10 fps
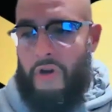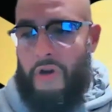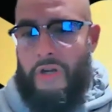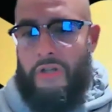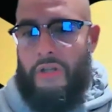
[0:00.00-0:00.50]

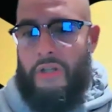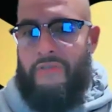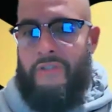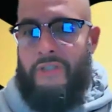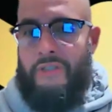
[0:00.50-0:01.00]
earning a
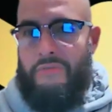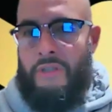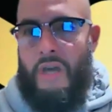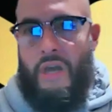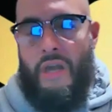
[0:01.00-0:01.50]
living,
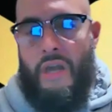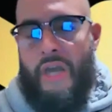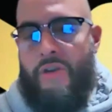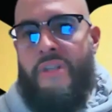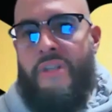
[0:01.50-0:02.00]
I
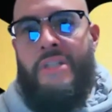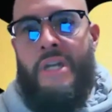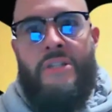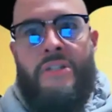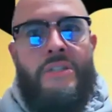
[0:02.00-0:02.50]
don't think that
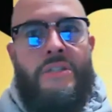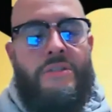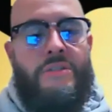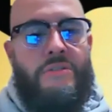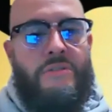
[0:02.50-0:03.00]
I
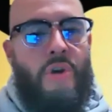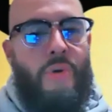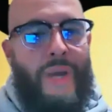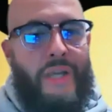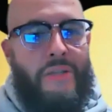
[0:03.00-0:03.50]
could go back.